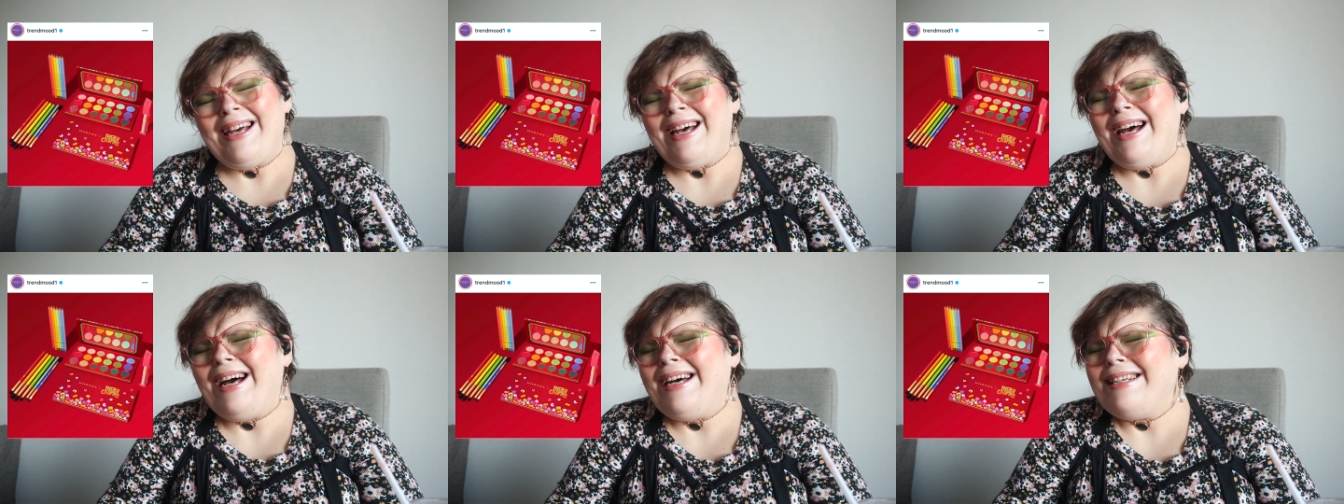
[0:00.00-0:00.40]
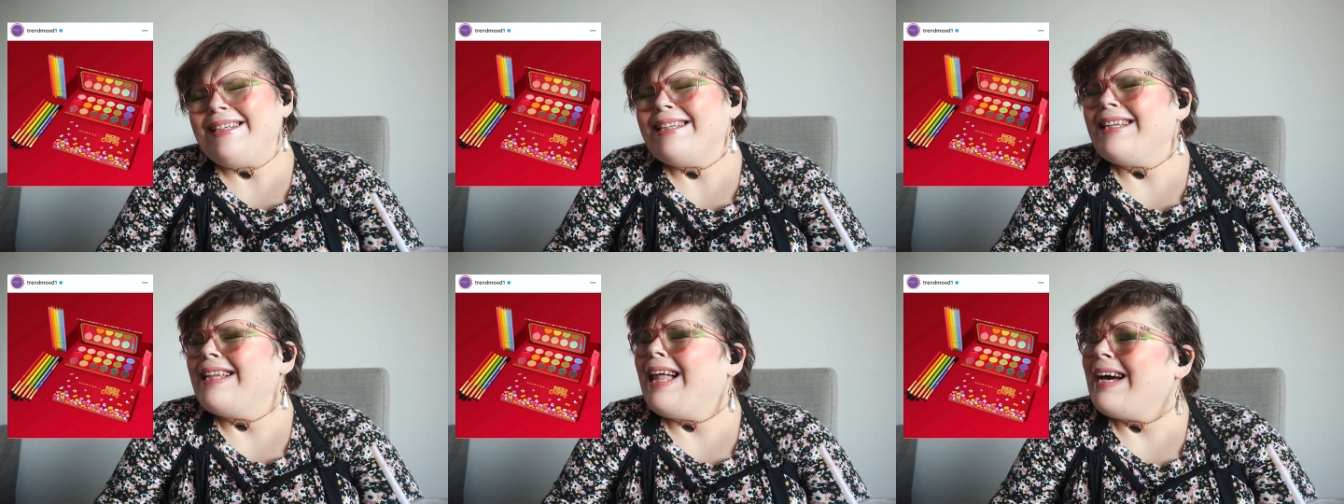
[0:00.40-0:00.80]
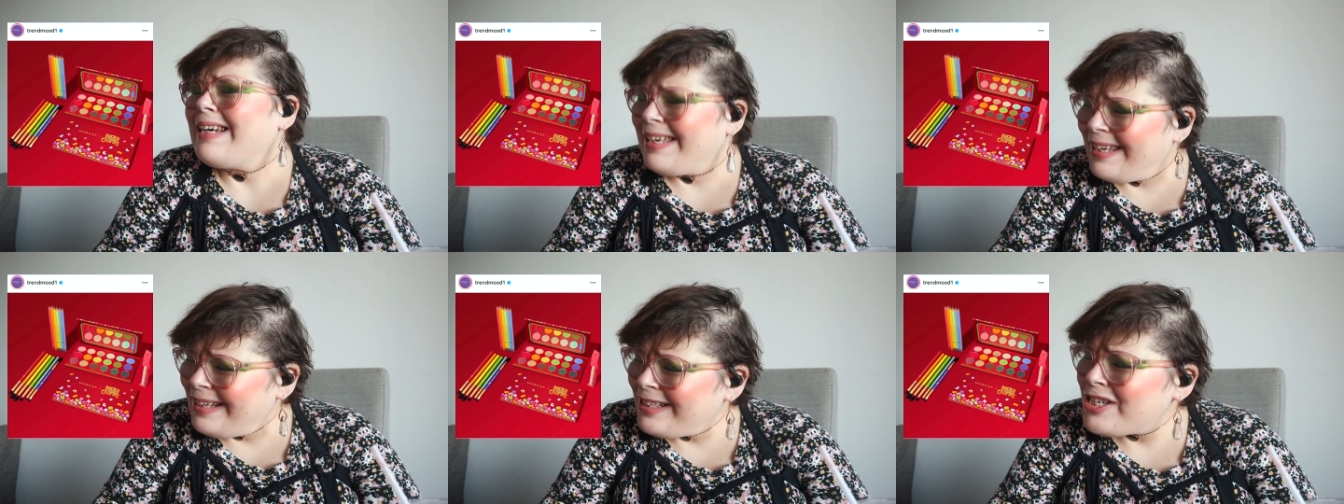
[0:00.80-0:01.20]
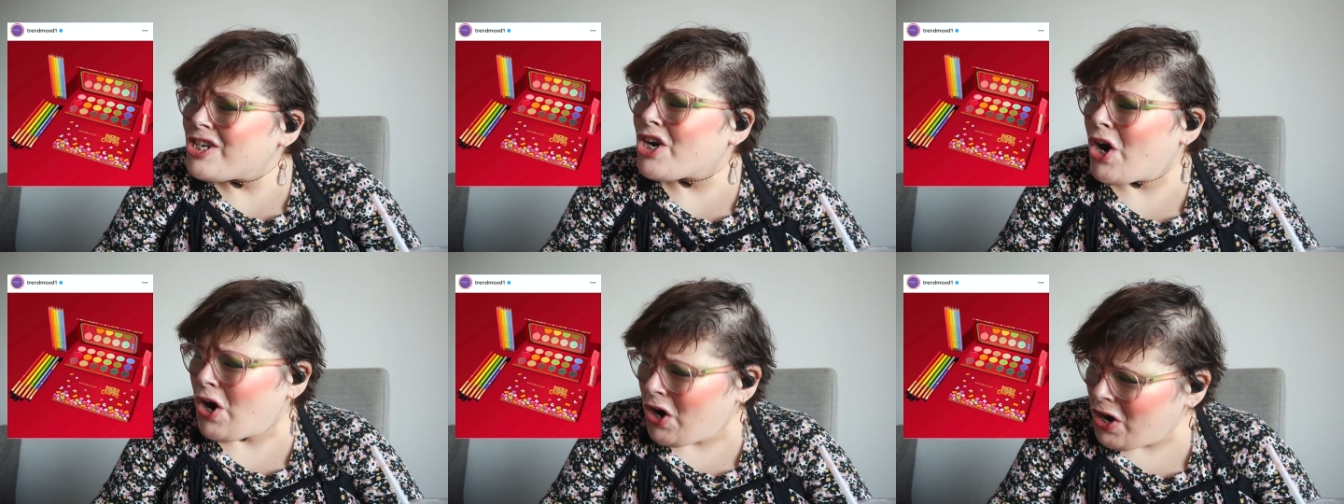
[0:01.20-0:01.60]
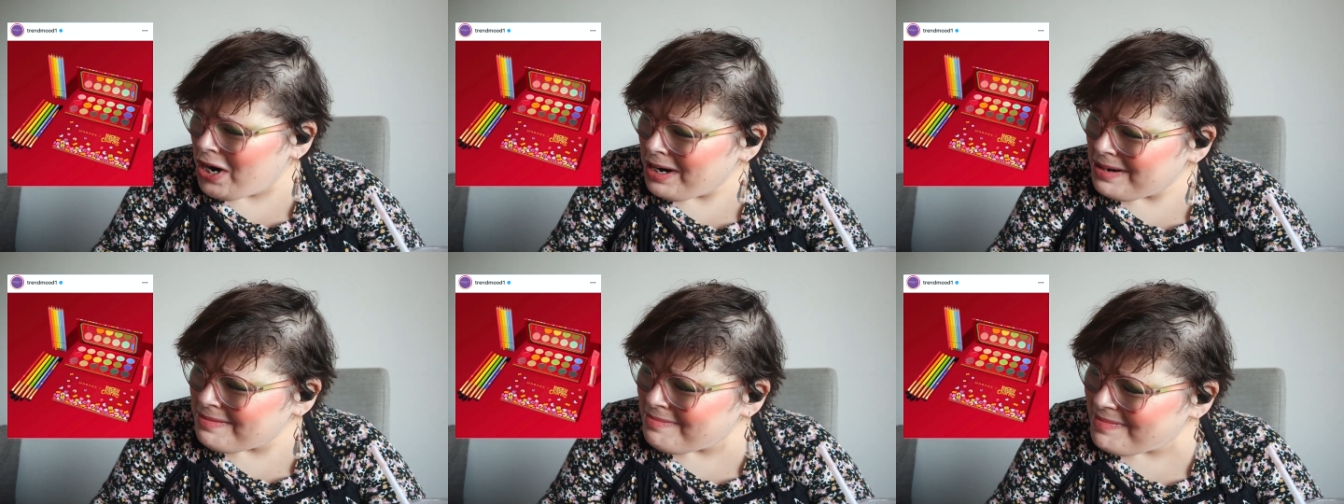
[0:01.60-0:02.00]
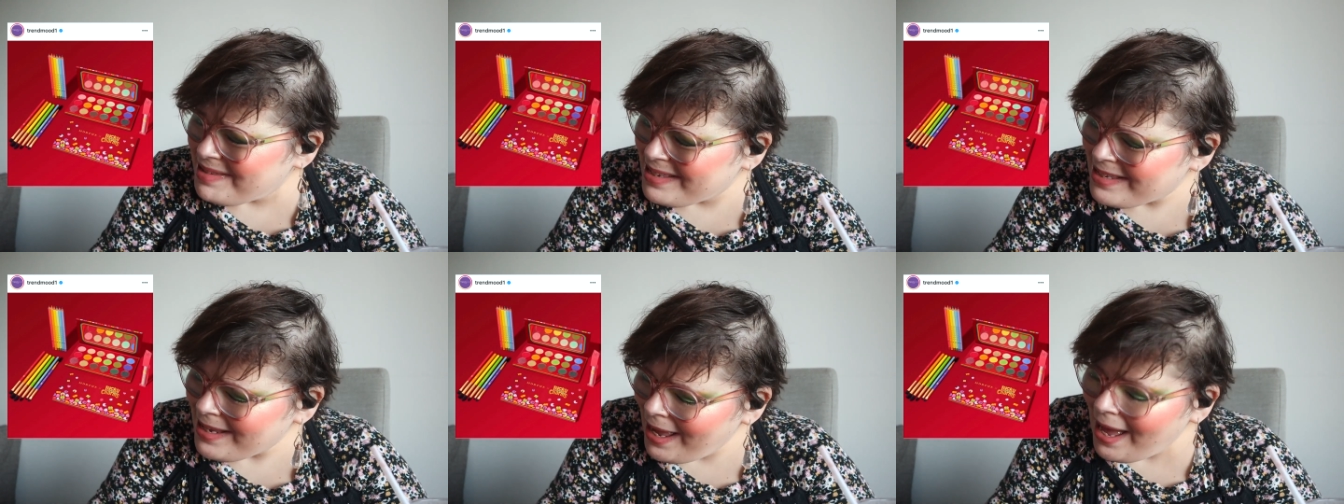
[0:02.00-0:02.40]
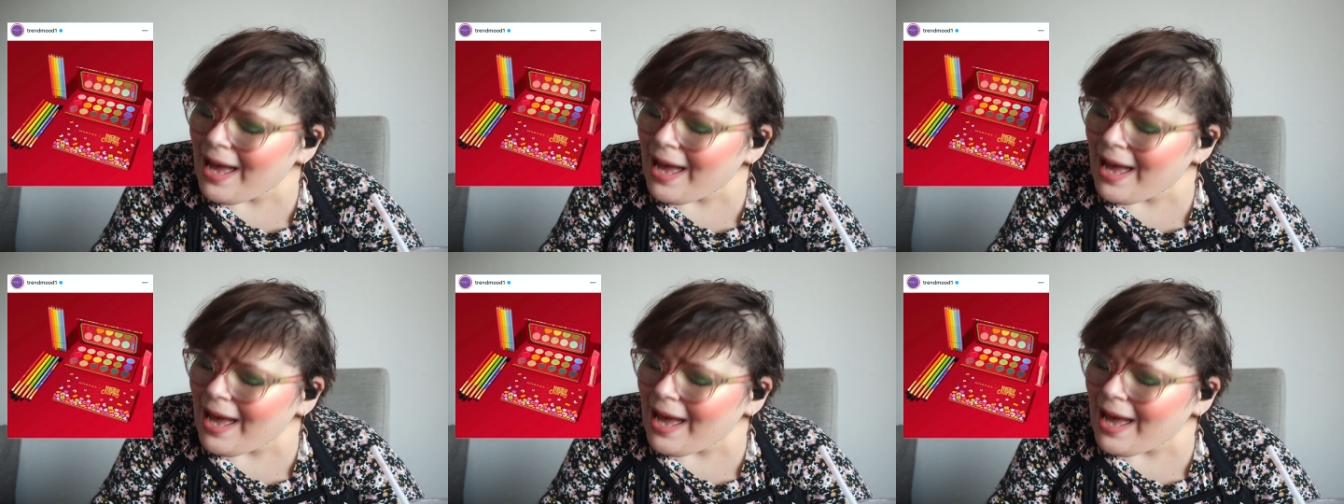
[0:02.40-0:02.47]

and Lucky Charms.